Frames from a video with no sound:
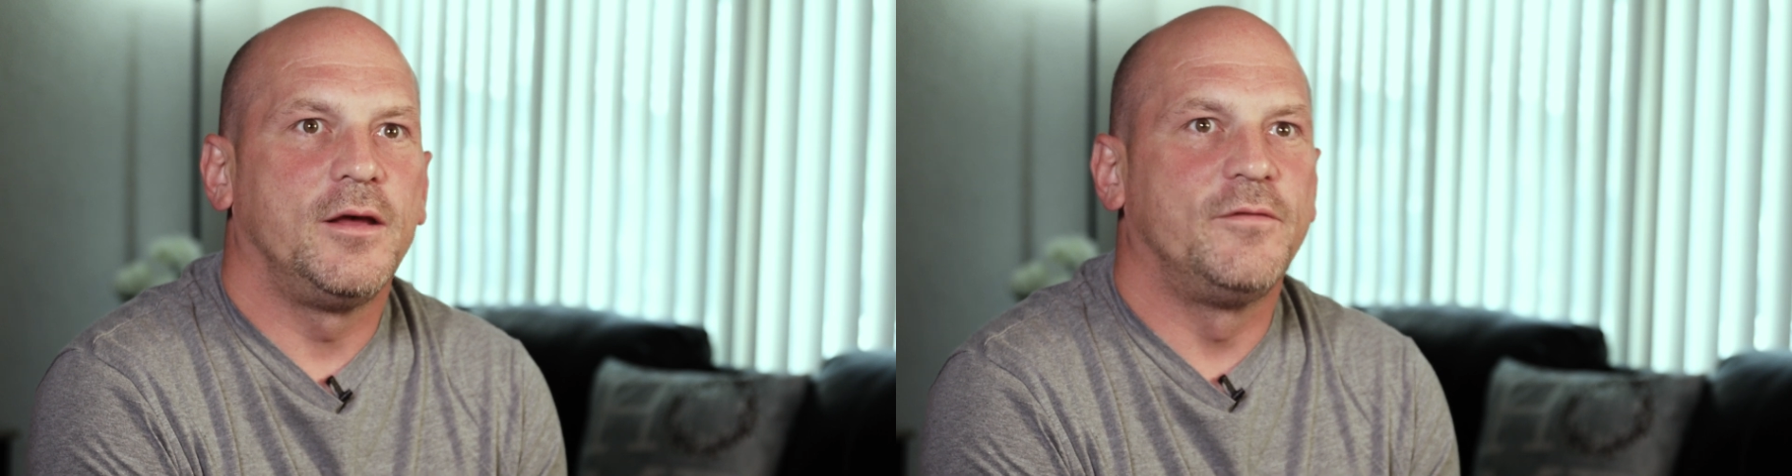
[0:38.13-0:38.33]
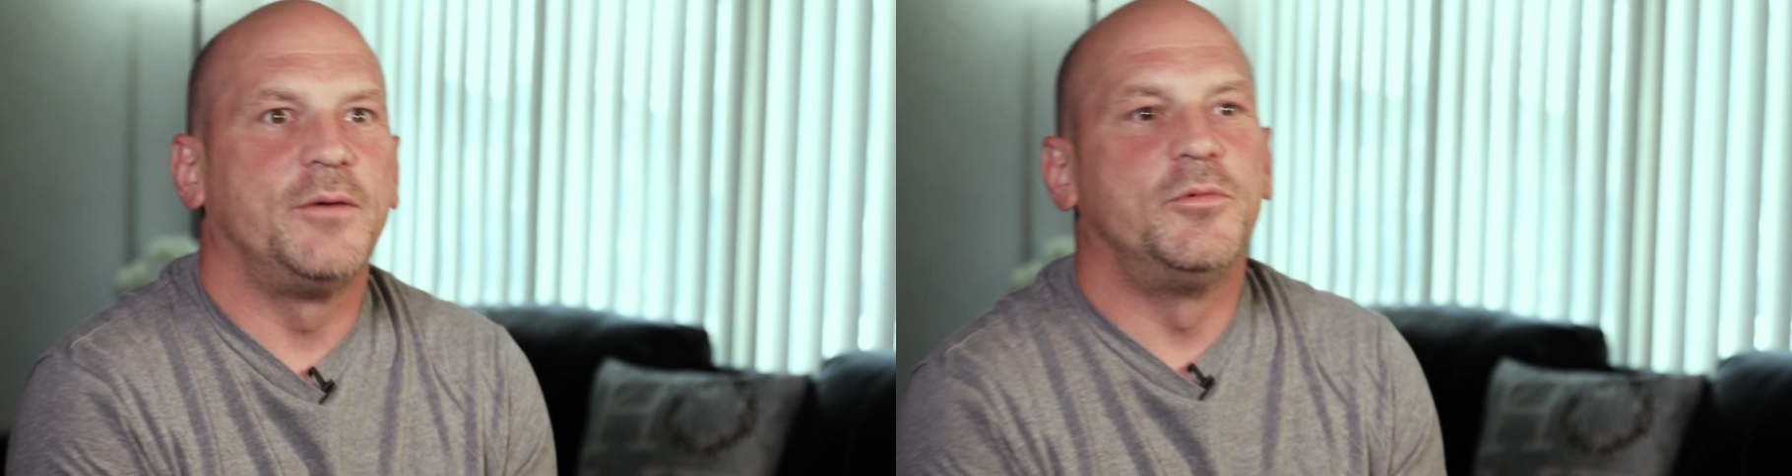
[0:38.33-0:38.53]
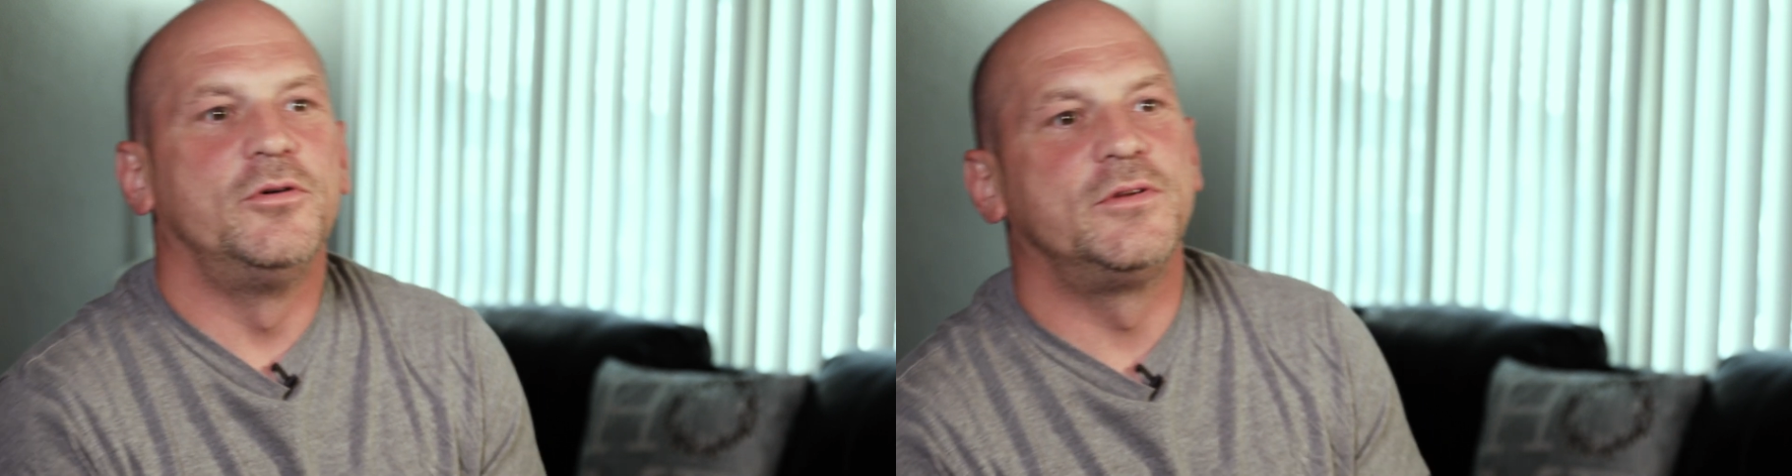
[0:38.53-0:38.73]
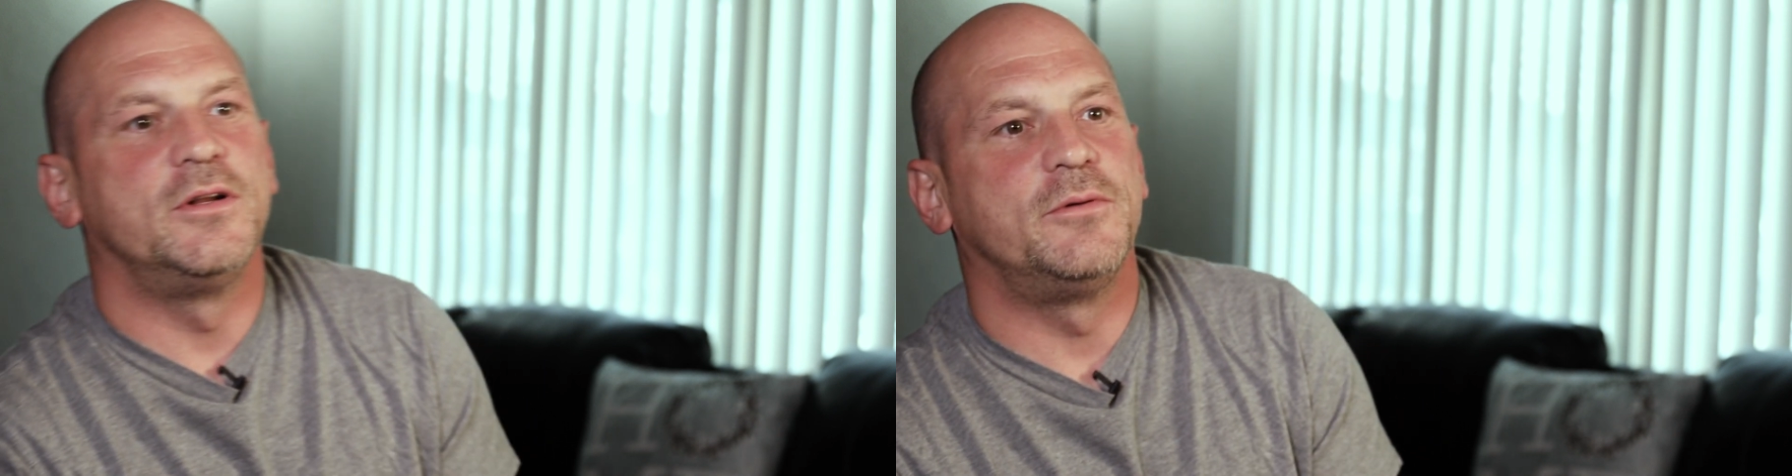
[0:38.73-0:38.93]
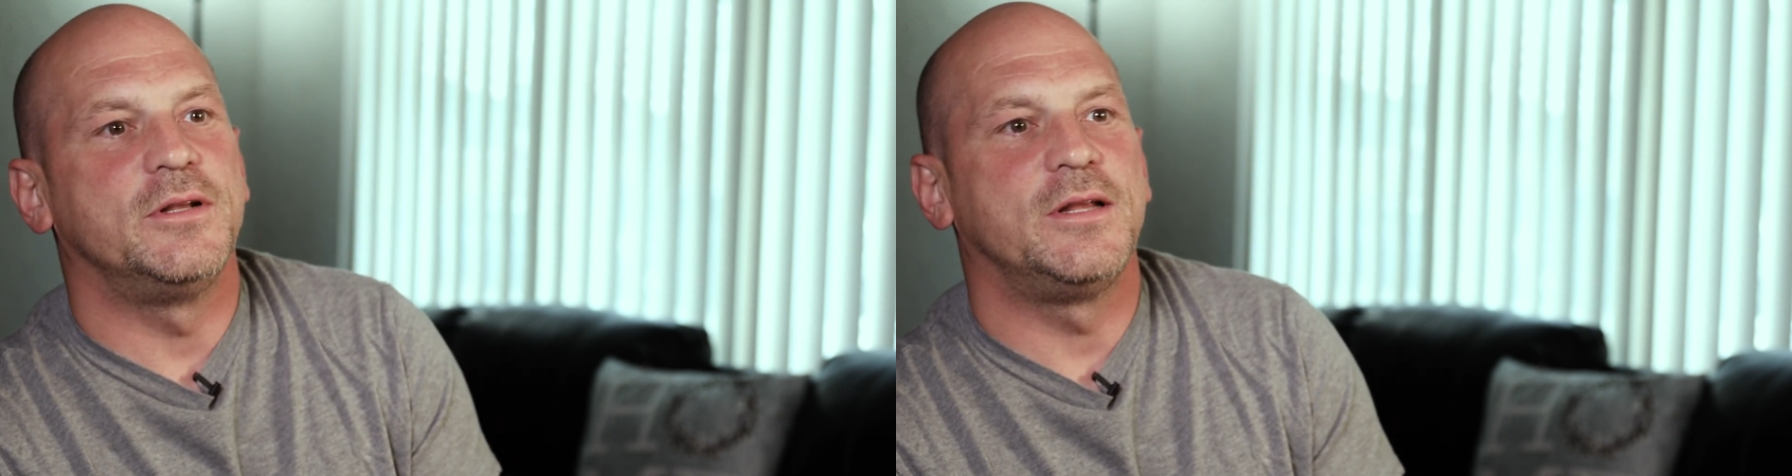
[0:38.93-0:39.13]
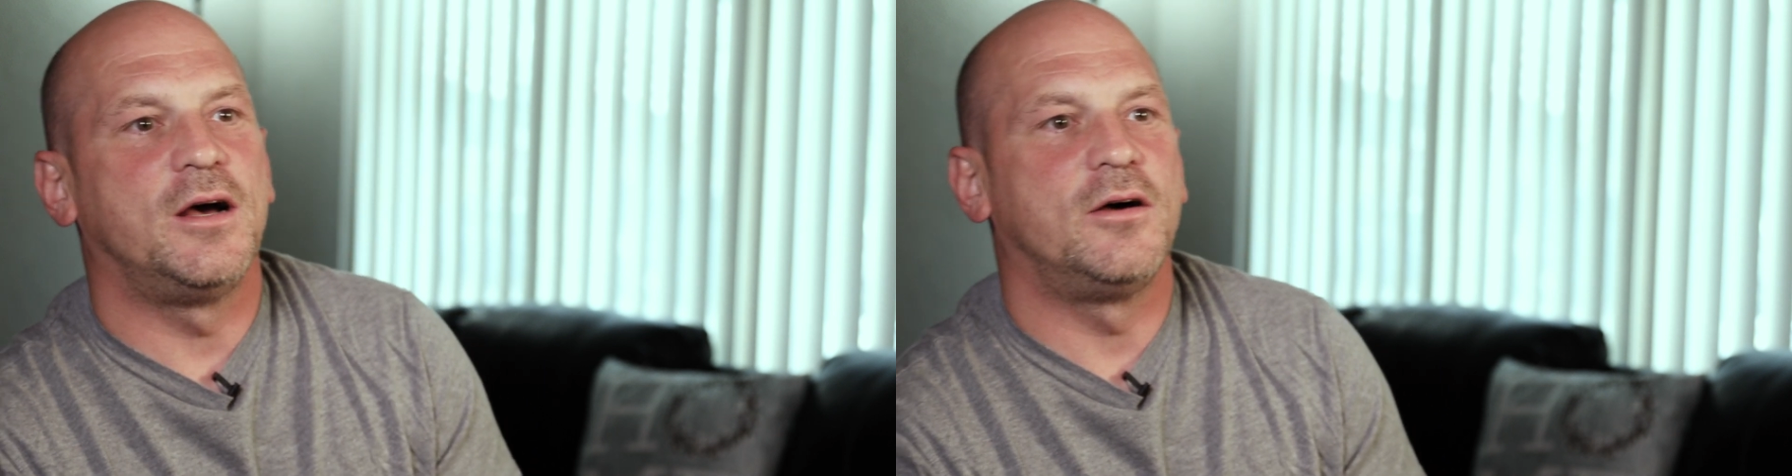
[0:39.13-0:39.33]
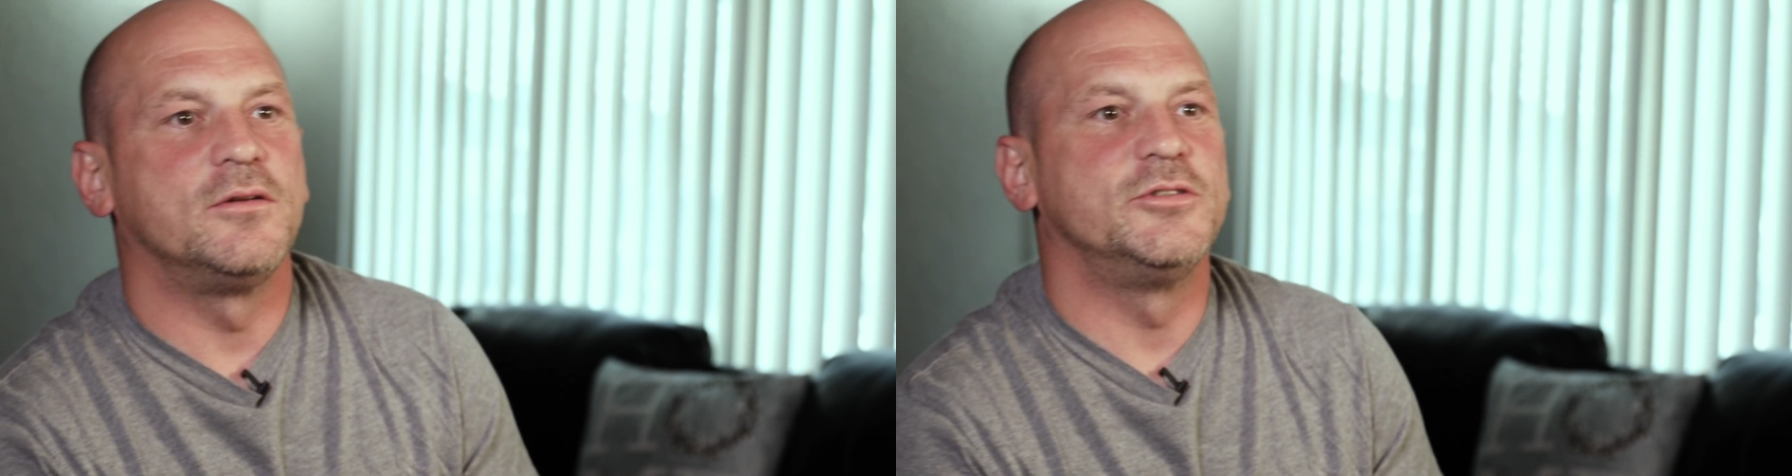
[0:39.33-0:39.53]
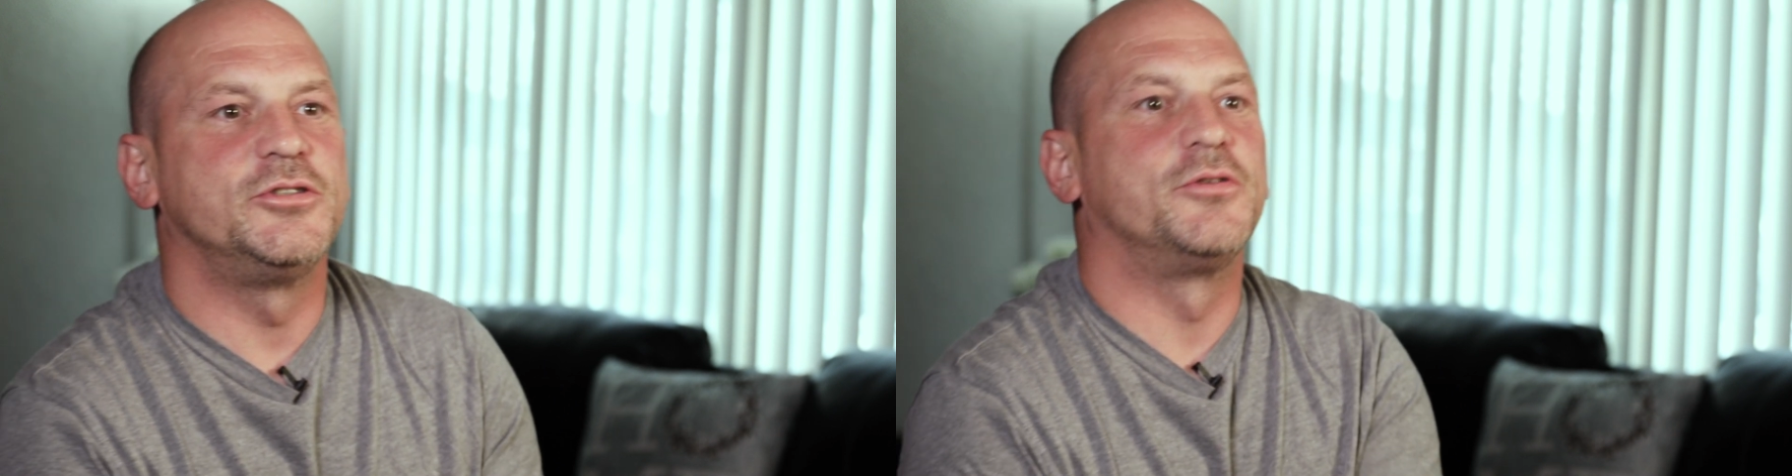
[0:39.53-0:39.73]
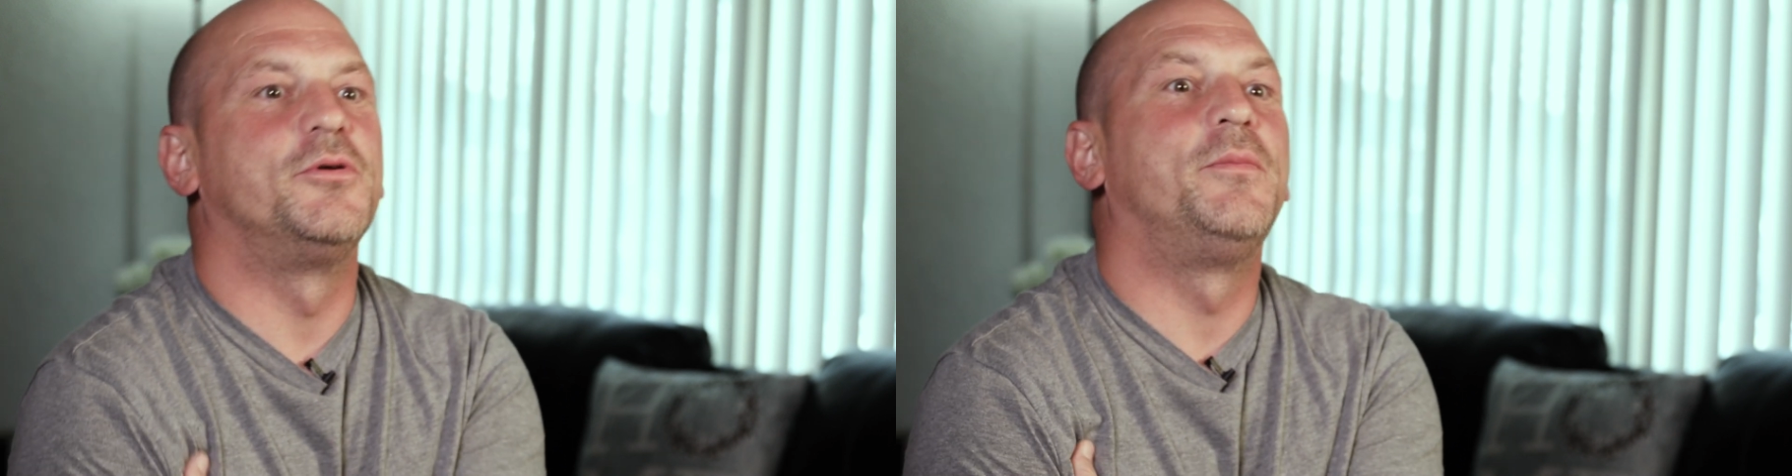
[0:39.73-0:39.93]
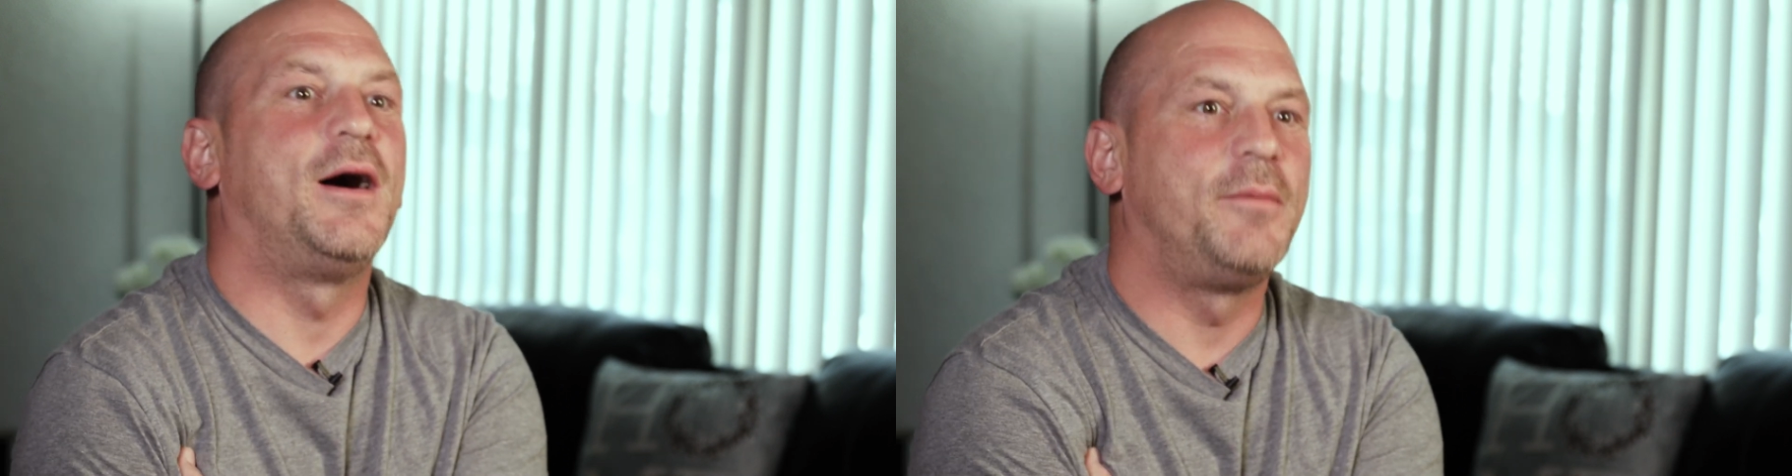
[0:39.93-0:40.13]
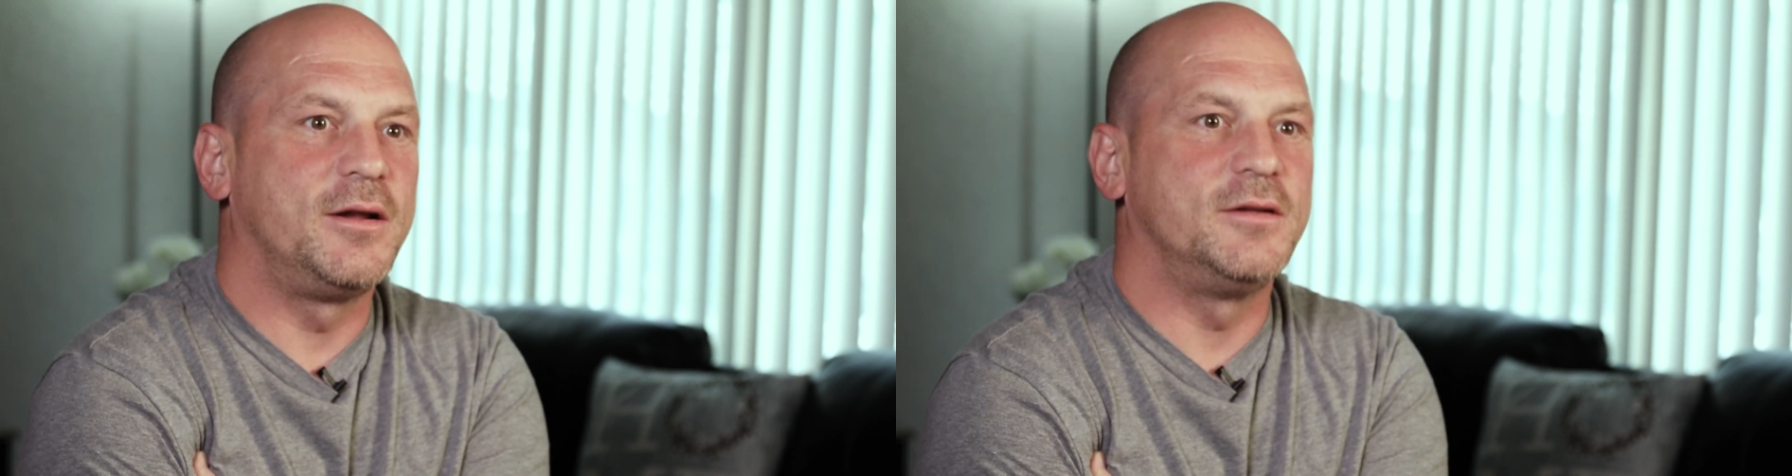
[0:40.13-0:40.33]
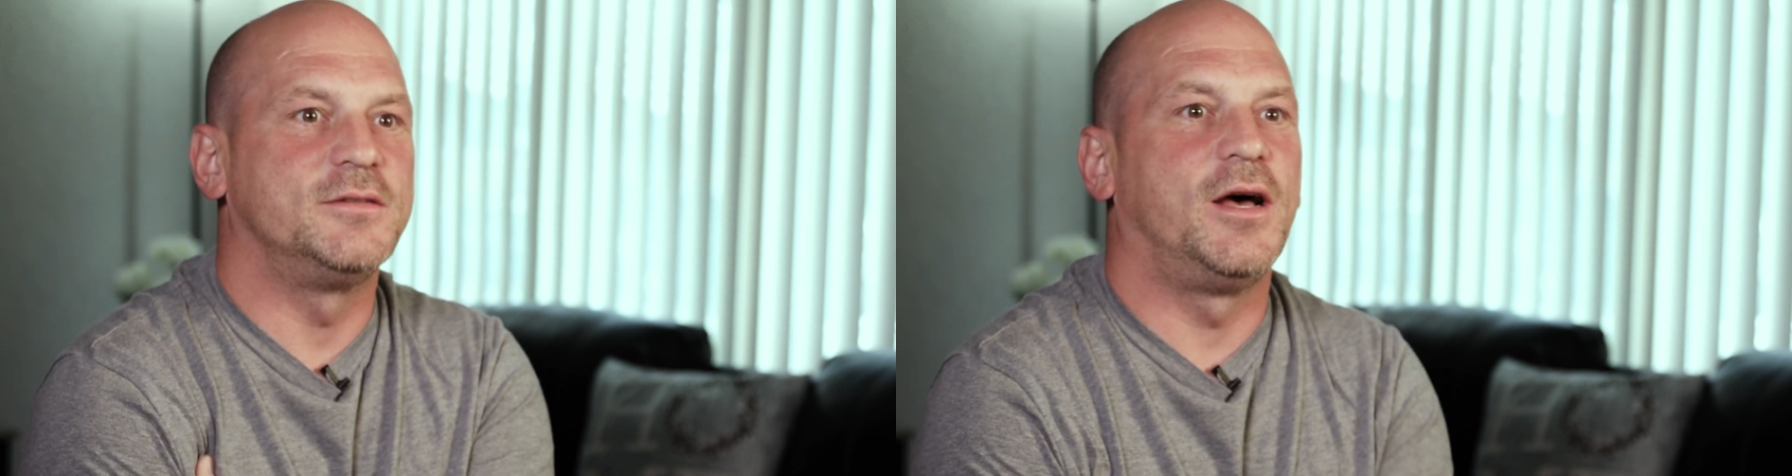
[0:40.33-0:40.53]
if I moved and it went down, the shoulder would pop out of the